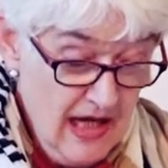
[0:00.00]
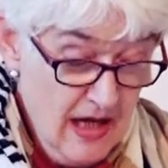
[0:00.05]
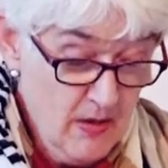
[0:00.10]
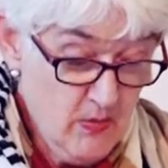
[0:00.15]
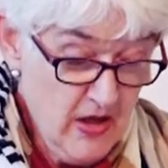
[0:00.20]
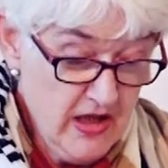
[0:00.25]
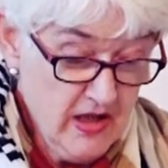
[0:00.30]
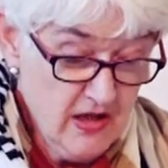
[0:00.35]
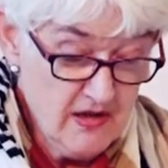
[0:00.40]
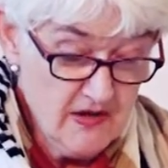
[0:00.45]
And
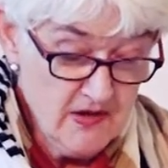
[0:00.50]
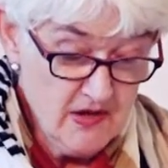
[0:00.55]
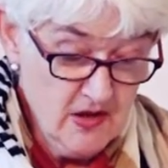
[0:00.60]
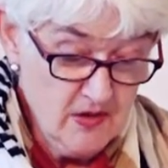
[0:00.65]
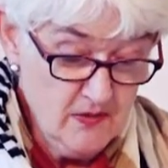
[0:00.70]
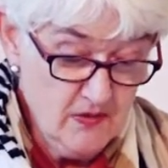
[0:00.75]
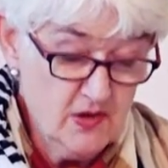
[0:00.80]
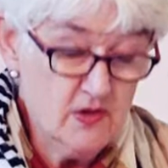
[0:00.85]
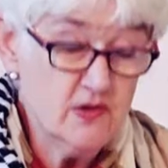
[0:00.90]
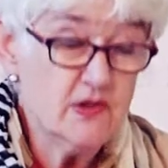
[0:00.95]
we can't
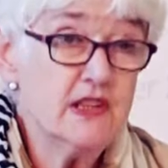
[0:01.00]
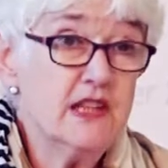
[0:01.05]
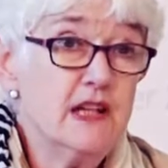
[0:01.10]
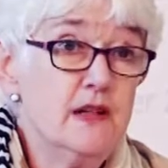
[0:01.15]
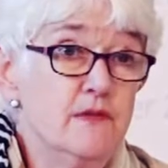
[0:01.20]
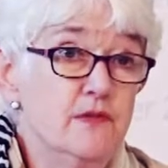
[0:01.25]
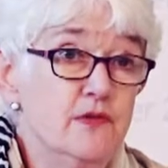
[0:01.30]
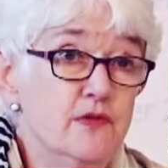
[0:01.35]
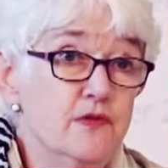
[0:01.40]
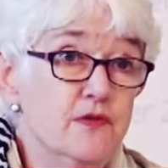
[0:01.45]
overlook the
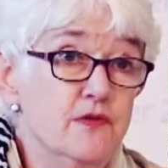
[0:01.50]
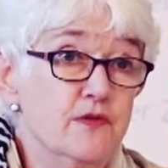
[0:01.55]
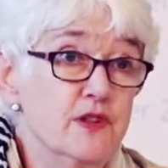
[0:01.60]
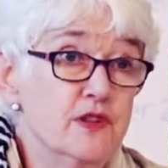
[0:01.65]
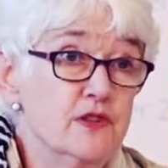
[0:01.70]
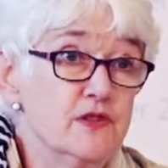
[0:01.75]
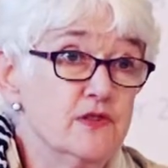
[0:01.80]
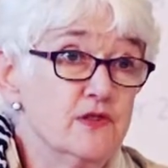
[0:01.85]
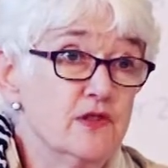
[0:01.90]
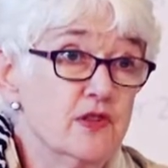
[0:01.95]

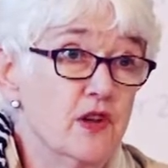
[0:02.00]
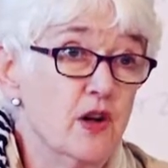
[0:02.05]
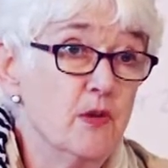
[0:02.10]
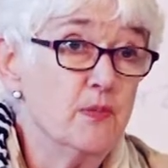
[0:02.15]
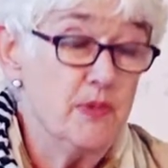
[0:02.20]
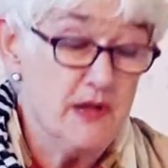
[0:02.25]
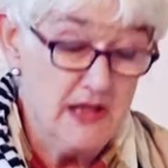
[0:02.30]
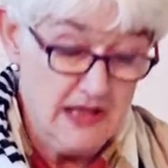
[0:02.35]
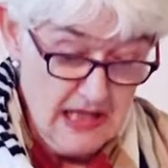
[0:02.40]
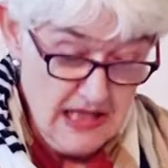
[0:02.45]
unfulfilled
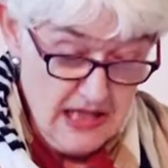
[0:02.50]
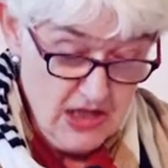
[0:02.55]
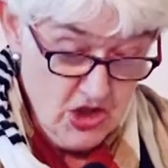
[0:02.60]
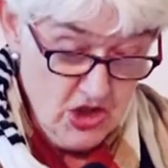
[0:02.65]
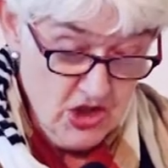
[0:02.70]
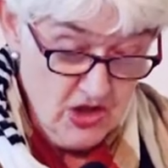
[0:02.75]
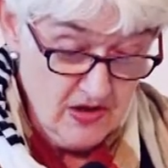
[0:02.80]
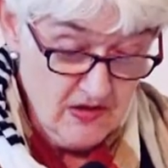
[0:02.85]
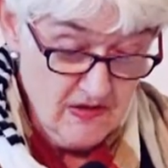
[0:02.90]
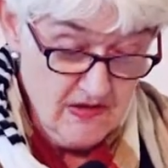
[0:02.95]

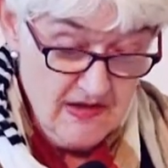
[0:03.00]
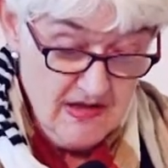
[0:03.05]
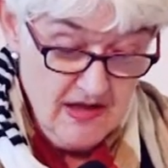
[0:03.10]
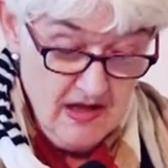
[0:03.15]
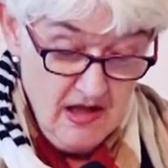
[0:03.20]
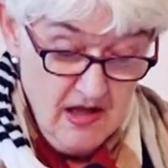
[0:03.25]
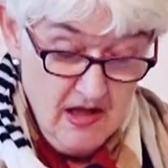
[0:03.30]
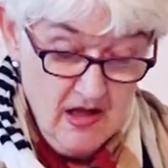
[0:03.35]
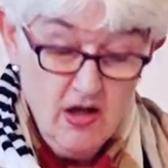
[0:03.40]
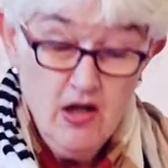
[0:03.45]
obligations
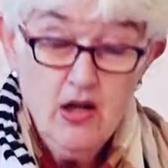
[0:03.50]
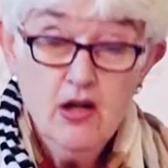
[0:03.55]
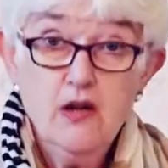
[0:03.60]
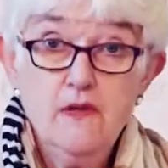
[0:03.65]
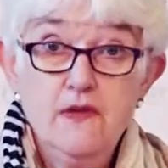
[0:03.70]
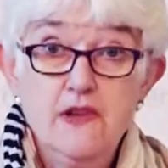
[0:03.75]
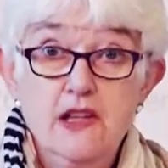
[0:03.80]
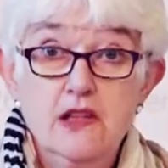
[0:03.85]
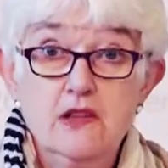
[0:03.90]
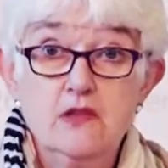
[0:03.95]

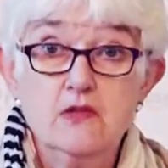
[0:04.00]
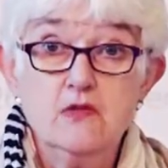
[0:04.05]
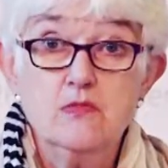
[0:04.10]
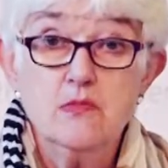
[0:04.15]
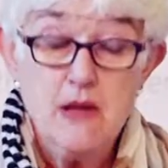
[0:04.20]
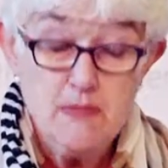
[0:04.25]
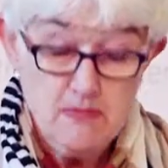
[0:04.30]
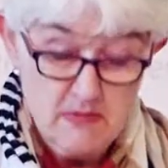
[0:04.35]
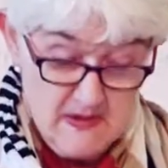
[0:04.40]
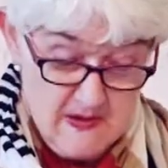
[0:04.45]
of EU
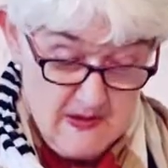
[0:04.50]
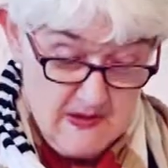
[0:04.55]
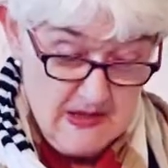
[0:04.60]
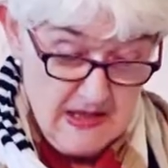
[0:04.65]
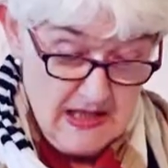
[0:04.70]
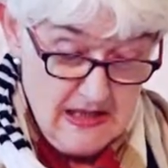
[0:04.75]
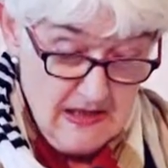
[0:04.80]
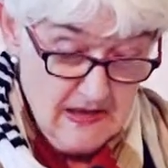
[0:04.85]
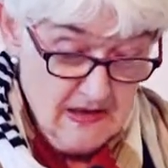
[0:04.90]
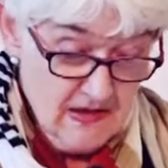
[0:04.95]
member
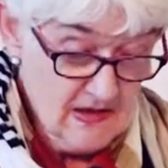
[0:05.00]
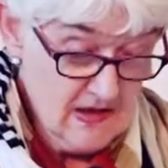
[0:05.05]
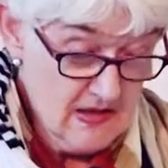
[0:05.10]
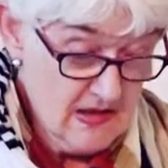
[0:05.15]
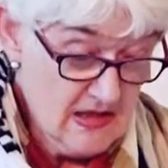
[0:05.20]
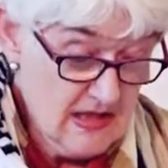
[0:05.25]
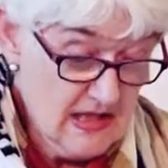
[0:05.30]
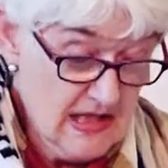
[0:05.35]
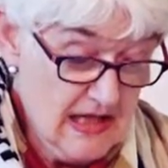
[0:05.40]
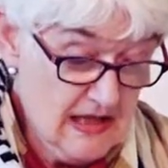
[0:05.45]
states
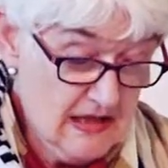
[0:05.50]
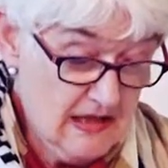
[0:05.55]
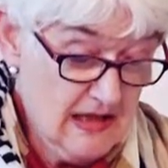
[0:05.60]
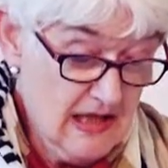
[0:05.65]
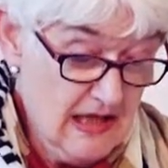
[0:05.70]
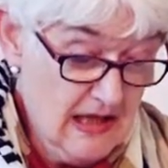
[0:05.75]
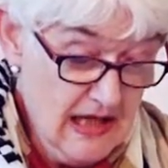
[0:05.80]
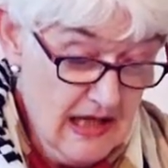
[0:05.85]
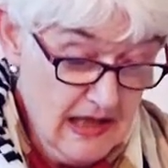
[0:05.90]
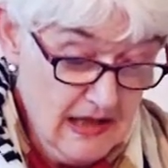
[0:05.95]
to take
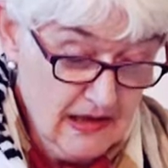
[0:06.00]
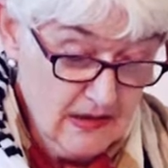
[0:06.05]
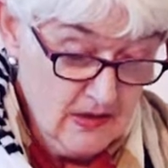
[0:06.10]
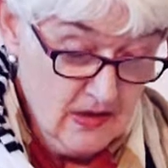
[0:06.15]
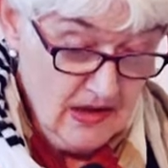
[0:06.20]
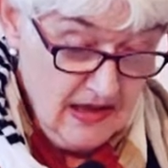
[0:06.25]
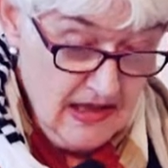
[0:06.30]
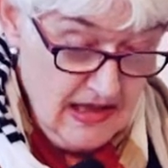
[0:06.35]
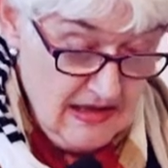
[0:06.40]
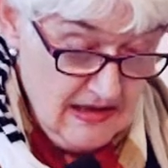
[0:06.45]
their
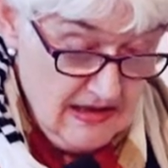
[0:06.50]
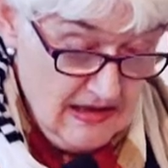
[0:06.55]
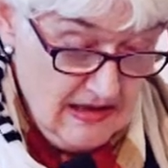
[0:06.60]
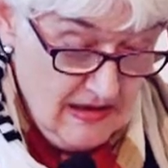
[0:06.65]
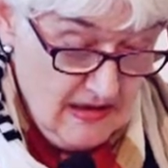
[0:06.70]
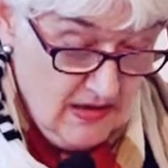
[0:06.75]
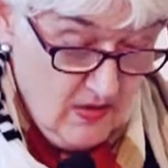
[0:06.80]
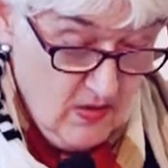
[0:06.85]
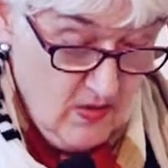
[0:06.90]
allocated